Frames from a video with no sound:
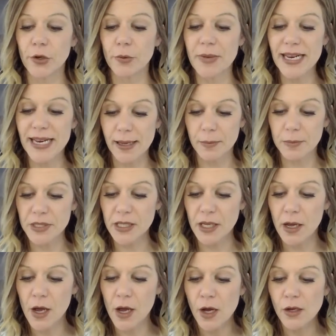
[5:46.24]
mediums.
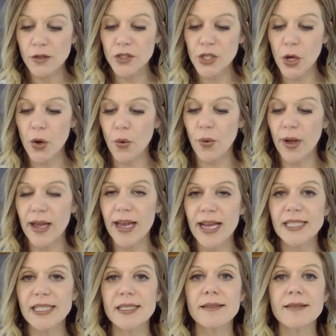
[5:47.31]
So
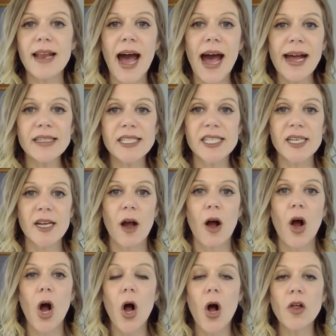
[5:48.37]
it's not
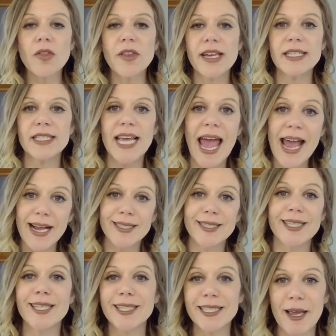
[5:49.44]
all these eggs
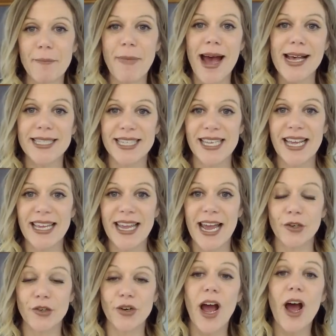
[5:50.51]
in the same basket
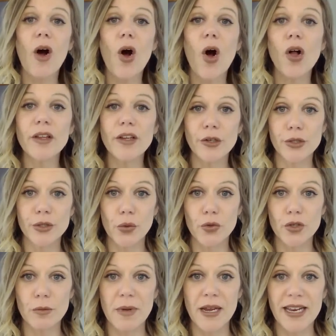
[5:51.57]
again, or not all in your
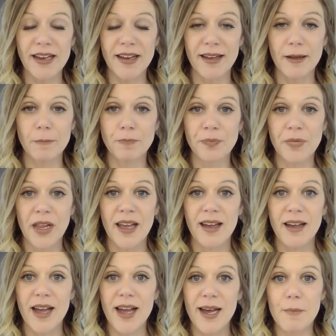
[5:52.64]
social media
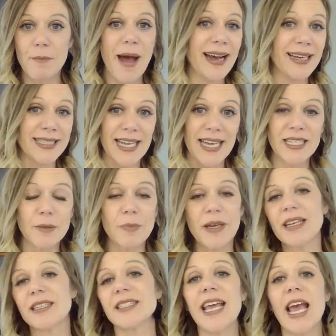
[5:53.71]
basket,
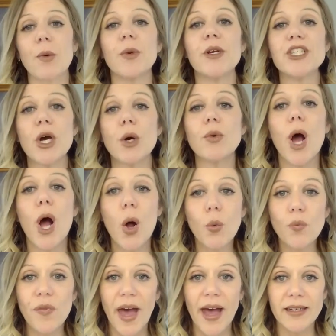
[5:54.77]
because again, we don't
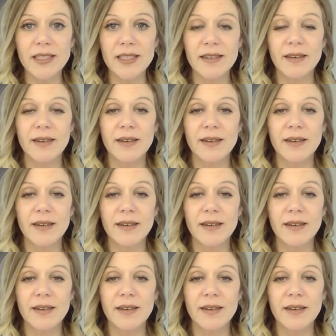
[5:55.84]
own that.